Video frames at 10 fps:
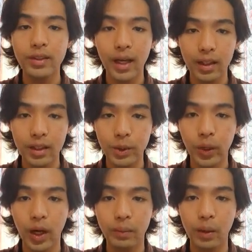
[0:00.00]
sectors to
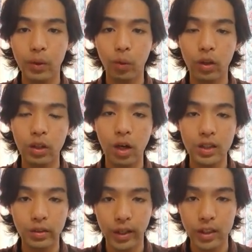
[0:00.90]
help them with water
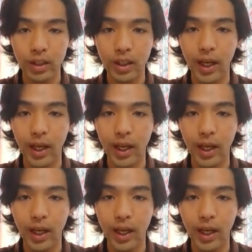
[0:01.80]
conservation,